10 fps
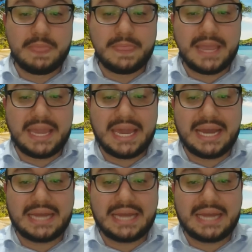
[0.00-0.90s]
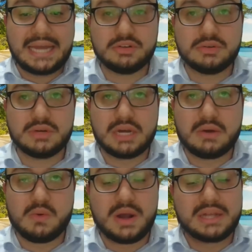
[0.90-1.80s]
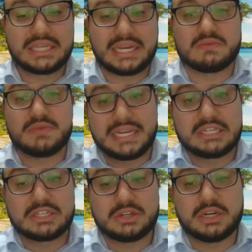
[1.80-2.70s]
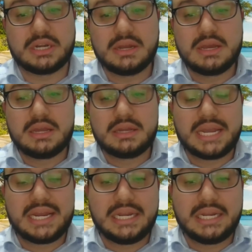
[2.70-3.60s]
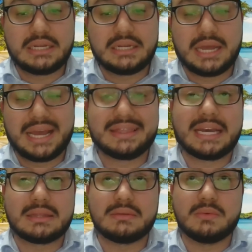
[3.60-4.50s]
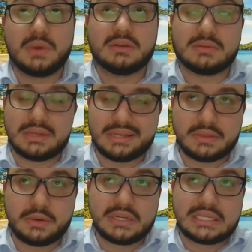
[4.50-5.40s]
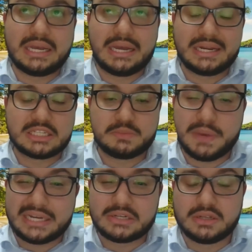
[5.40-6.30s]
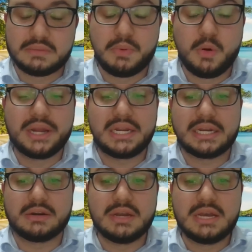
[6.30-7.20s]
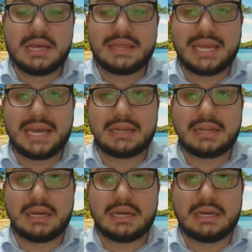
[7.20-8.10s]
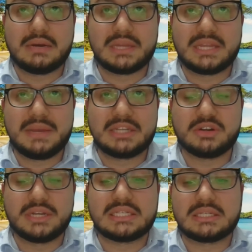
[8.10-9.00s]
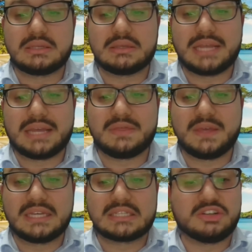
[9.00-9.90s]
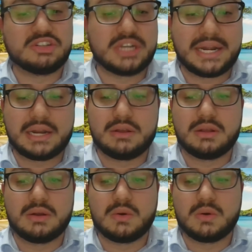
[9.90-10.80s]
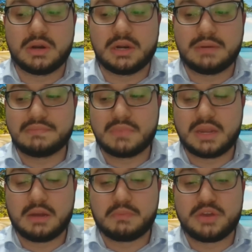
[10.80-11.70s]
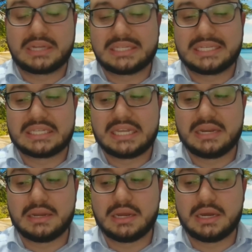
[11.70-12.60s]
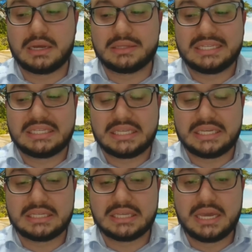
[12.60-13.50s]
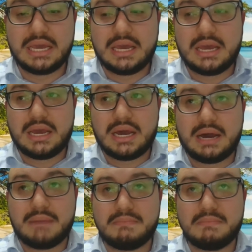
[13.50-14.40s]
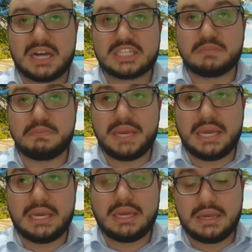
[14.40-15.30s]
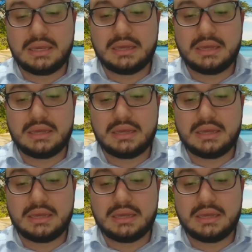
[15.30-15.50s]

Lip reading: they had to, once they are registered, they need, and that, well, there is a special point here that what they mentioned is that this congenital or pre-existing disease must be,